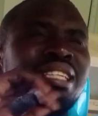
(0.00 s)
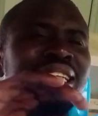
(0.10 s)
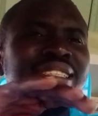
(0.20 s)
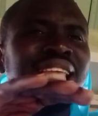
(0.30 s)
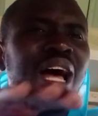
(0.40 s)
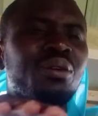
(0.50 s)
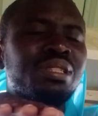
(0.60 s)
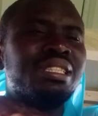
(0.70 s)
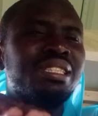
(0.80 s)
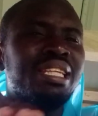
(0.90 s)

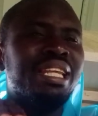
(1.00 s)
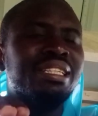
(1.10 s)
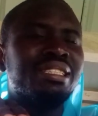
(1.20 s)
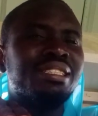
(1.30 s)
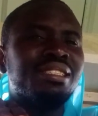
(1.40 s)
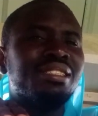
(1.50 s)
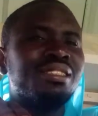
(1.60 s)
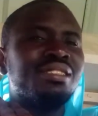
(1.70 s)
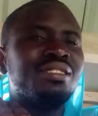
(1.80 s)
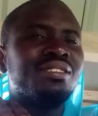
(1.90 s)
6,000 cedis
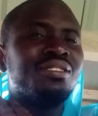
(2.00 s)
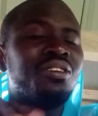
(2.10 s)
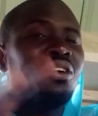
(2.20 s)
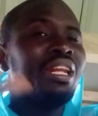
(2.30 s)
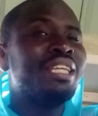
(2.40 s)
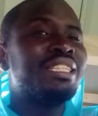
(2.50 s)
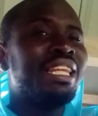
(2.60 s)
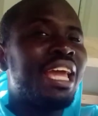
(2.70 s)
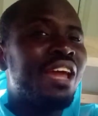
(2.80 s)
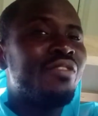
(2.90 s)
on, let's
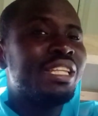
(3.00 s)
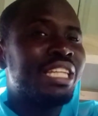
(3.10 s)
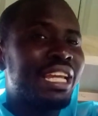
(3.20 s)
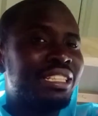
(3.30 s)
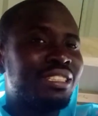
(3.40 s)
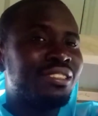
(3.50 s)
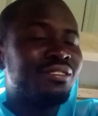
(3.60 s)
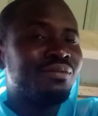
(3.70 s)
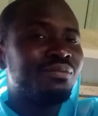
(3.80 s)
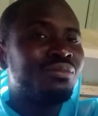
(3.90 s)
say, the 100 chickens
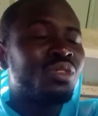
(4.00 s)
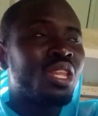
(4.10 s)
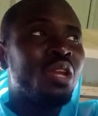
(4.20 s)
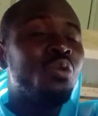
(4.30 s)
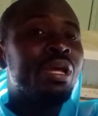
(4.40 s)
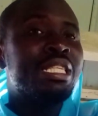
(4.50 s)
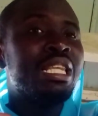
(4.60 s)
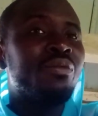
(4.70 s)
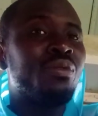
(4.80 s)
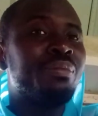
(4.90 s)
in
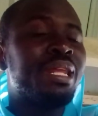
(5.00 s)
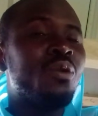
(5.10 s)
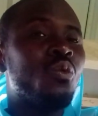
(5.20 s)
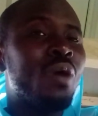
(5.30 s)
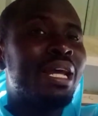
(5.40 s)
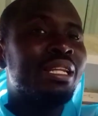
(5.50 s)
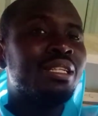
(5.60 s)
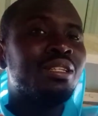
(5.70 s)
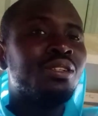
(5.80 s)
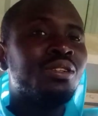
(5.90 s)
raising them from day one
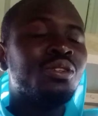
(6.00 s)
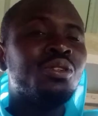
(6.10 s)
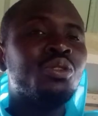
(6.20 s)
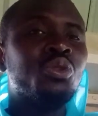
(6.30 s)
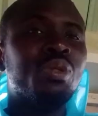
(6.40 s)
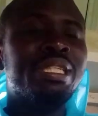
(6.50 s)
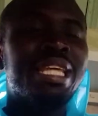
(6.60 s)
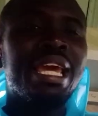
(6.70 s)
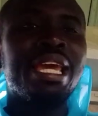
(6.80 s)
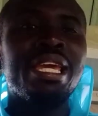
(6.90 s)
to
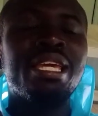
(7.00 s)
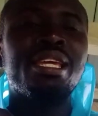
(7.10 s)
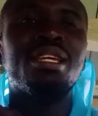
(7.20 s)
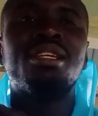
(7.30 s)
day